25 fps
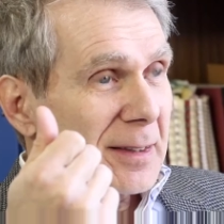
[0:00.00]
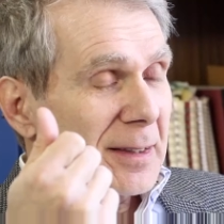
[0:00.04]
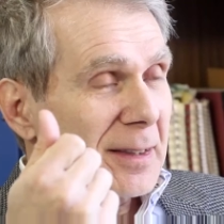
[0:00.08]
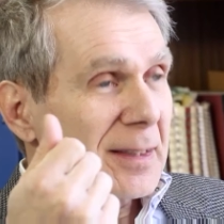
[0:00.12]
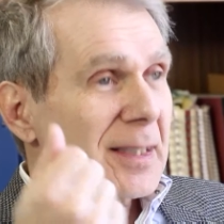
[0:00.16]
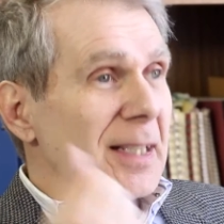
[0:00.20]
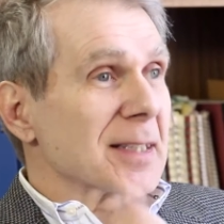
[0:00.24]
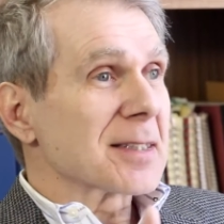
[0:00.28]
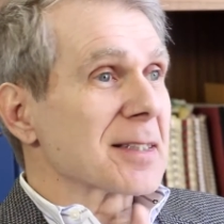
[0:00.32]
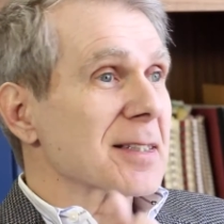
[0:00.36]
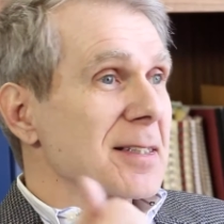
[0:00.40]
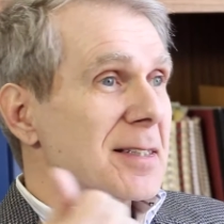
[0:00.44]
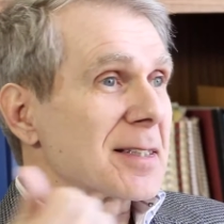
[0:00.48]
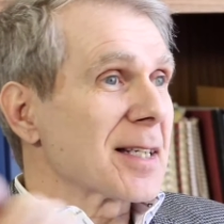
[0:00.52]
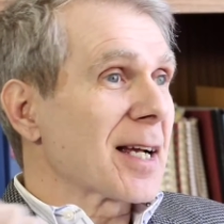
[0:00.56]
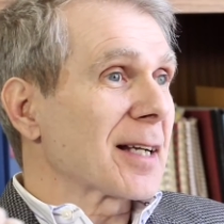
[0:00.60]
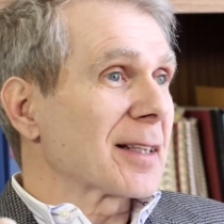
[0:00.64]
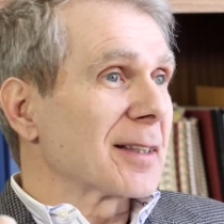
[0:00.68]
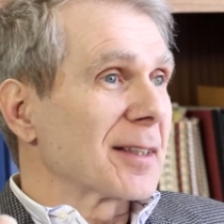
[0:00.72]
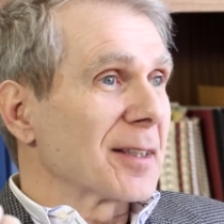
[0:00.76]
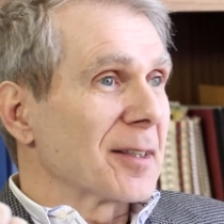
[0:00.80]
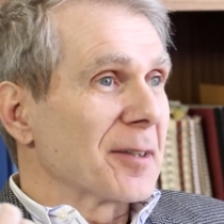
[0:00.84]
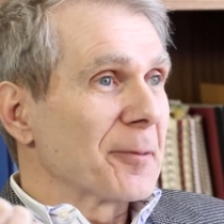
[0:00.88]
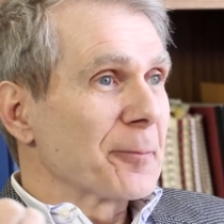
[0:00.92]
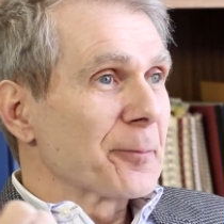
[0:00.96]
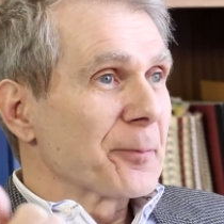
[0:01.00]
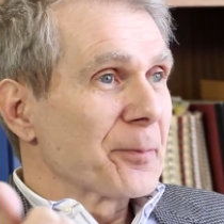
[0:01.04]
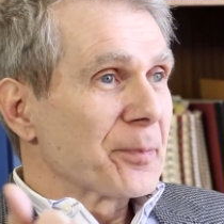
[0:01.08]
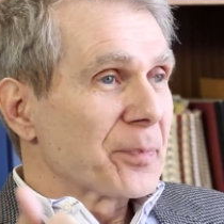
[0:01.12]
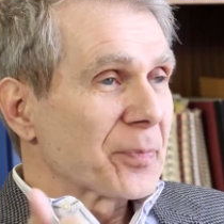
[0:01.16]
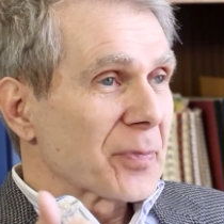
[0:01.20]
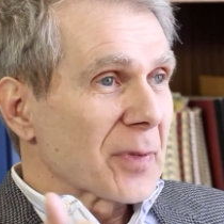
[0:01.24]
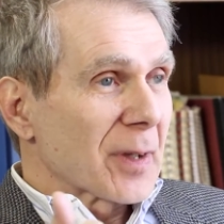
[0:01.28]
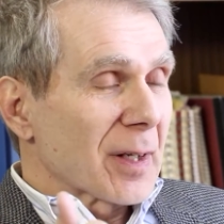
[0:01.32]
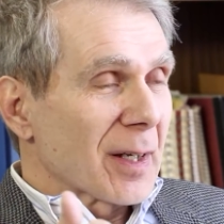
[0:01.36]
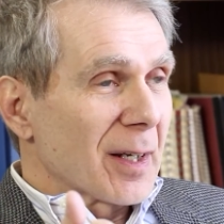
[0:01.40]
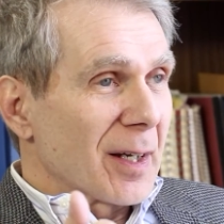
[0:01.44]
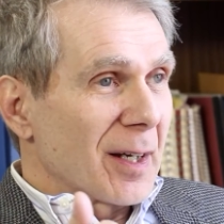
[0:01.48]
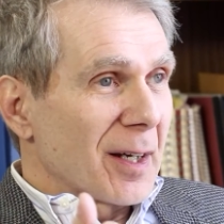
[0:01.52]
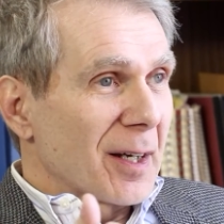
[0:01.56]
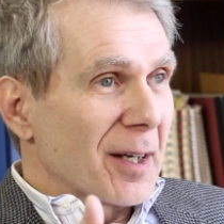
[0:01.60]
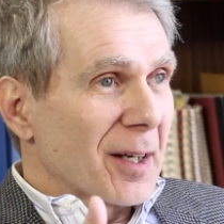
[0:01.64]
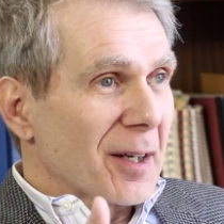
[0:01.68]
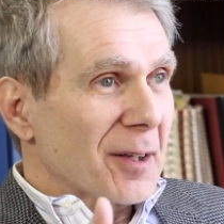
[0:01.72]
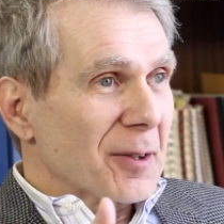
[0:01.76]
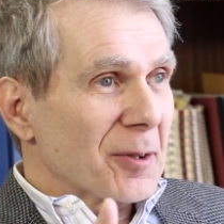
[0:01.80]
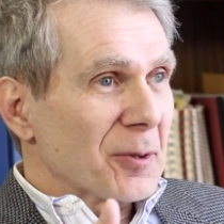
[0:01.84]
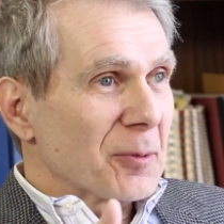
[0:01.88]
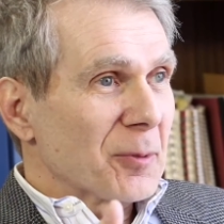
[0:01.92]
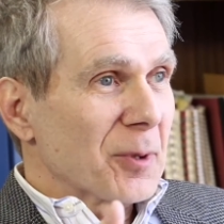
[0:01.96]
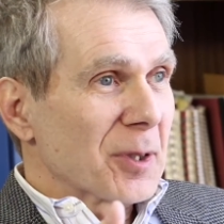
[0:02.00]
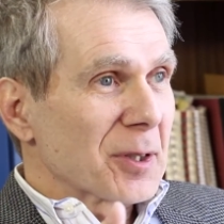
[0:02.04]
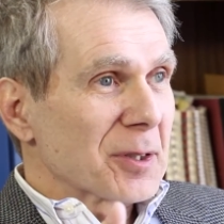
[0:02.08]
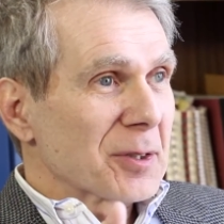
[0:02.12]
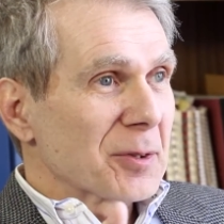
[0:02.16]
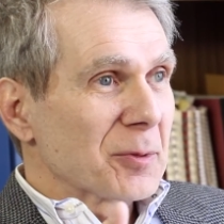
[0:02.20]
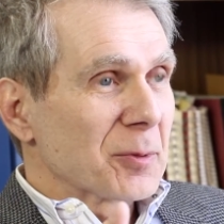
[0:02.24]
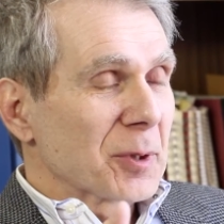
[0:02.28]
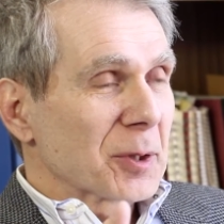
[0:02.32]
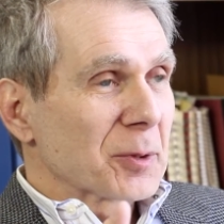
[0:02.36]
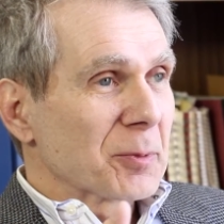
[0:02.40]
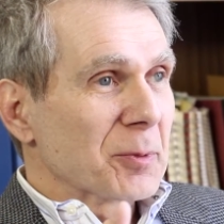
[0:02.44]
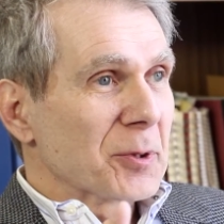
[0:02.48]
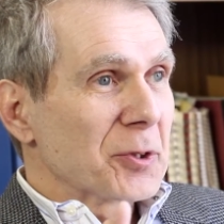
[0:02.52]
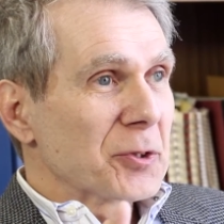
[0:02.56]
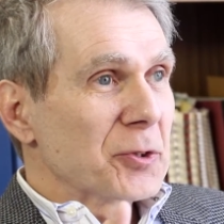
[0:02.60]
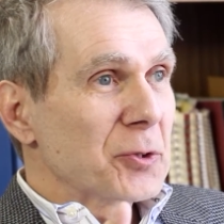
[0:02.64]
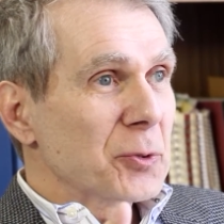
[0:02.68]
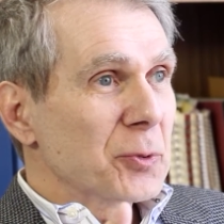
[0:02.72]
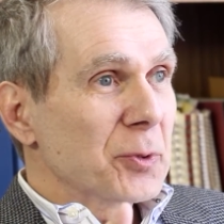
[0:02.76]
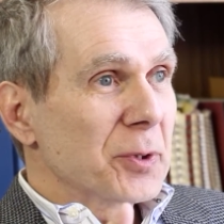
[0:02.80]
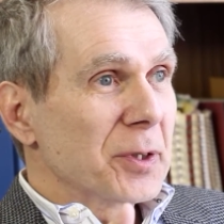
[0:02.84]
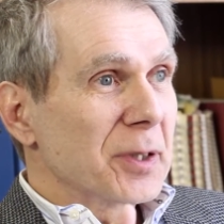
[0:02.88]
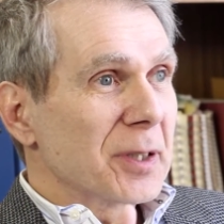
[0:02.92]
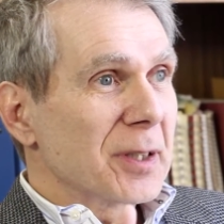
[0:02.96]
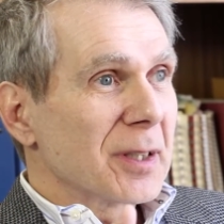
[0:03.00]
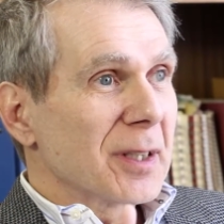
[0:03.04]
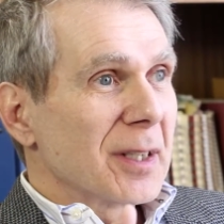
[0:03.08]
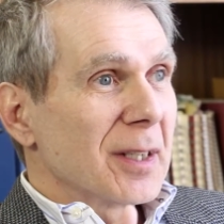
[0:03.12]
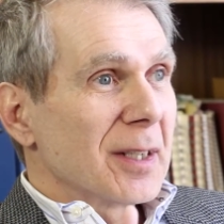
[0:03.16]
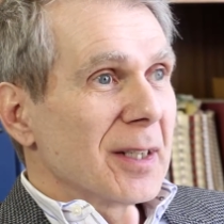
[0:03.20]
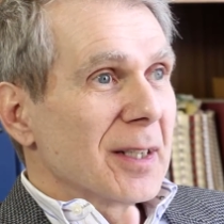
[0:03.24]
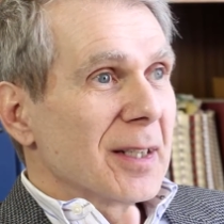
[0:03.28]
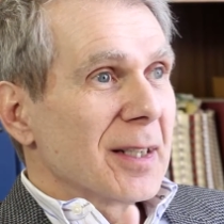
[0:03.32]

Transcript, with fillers: And that's exactly uh, what, what we're doing,